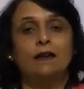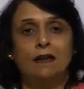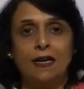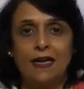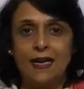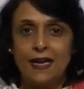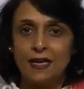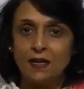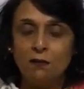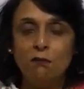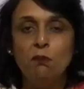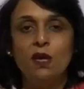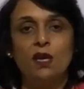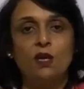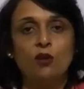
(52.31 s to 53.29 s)

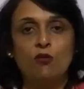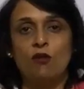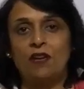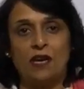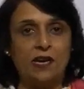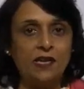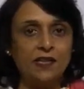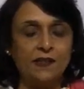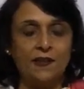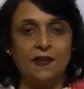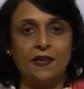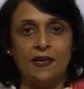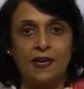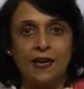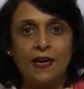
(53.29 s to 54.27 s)
containing milk or anything
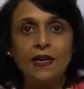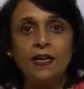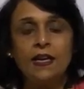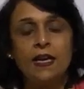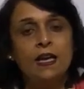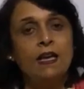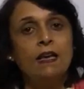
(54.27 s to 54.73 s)
in it,